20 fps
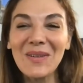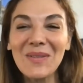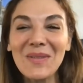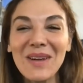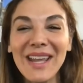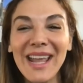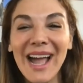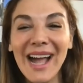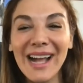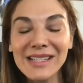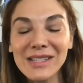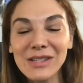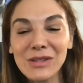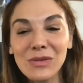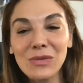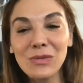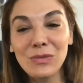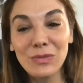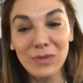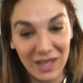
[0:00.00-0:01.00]
so we had to
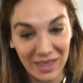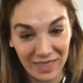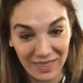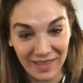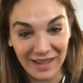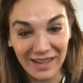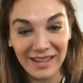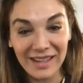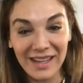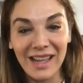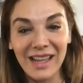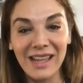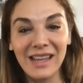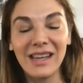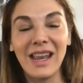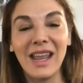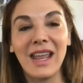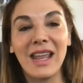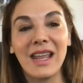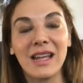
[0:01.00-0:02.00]
rethink
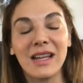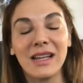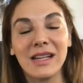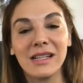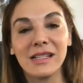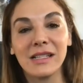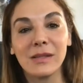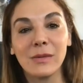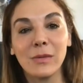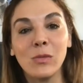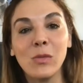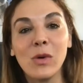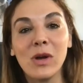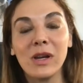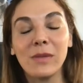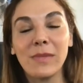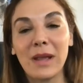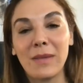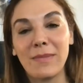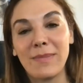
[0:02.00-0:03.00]
it. And
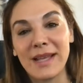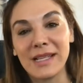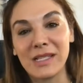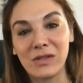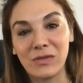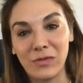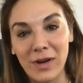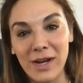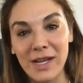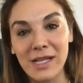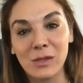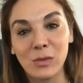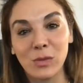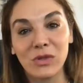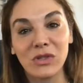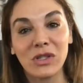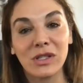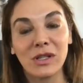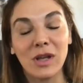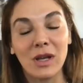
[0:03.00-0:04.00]
one of my best friends,
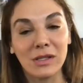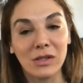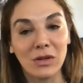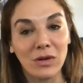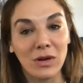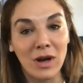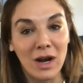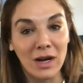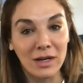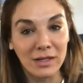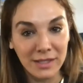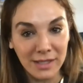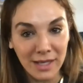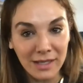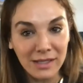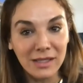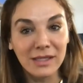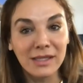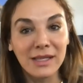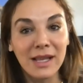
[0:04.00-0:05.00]
which is also our,
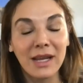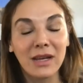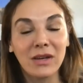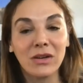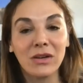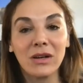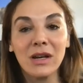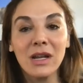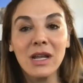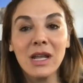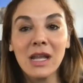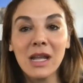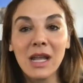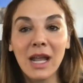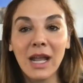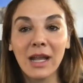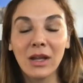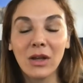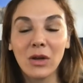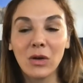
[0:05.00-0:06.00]
set designer
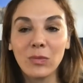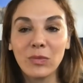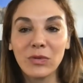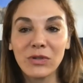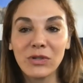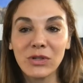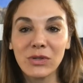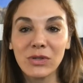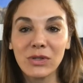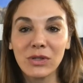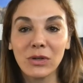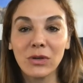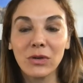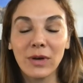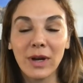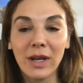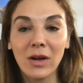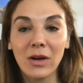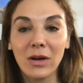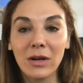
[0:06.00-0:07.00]
and co-producer,
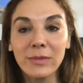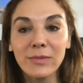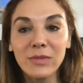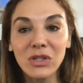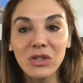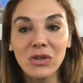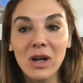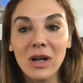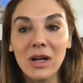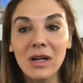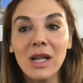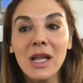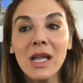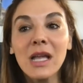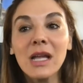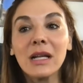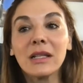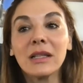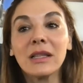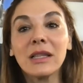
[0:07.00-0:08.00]
Greg Armstrong,
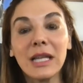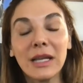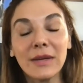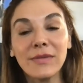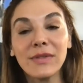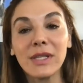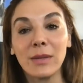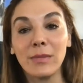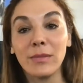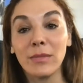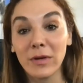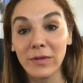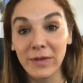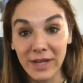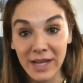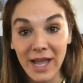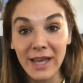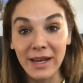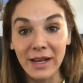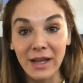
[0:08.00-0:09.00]
lives in
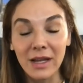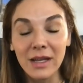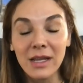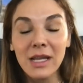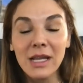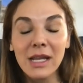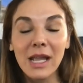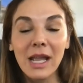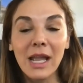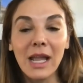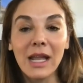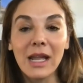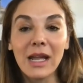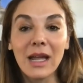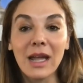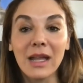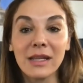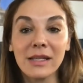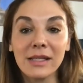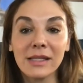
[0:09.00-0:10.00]
Marietta,
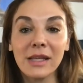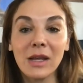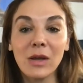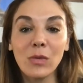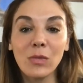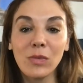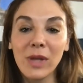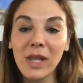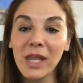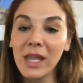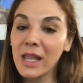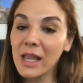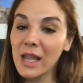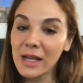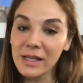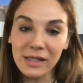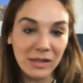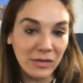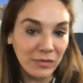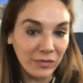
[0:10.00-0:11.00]
and he
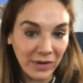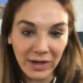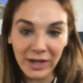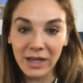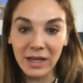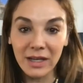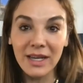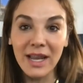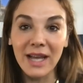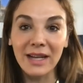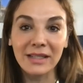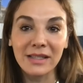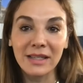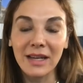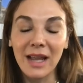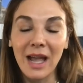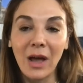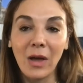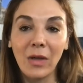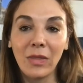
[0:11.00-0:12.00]
is very
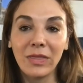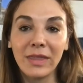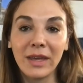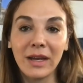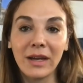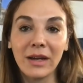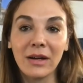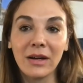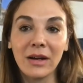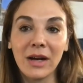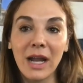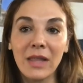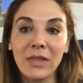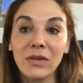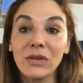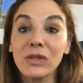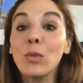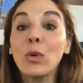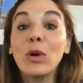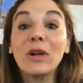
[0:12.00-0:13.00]
connected out there. And
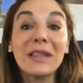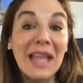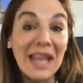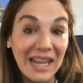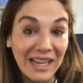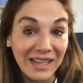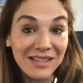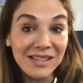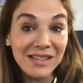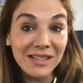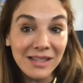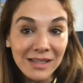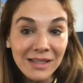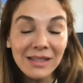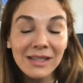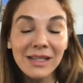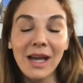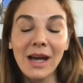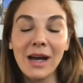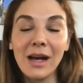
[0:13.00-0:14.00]
there's more land.
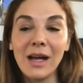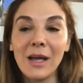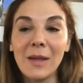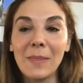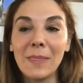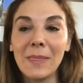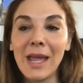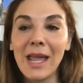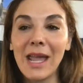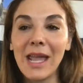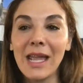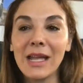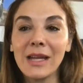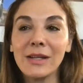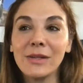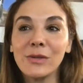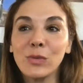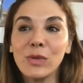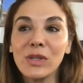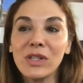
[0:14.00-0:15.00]
Um,
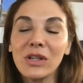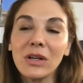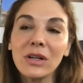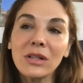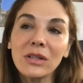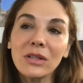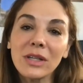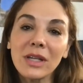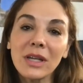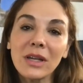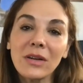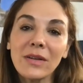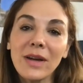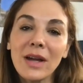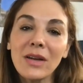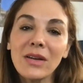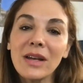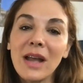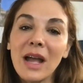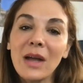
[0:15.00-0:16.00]
and we started looking
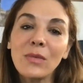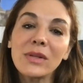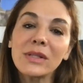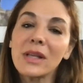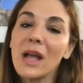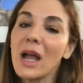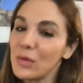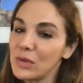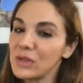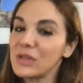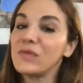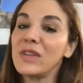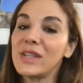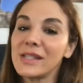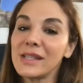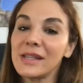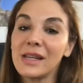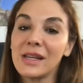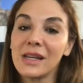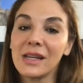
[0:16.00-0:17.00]
around, and I was I was
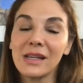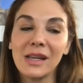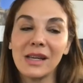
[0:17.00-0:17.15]
visiting,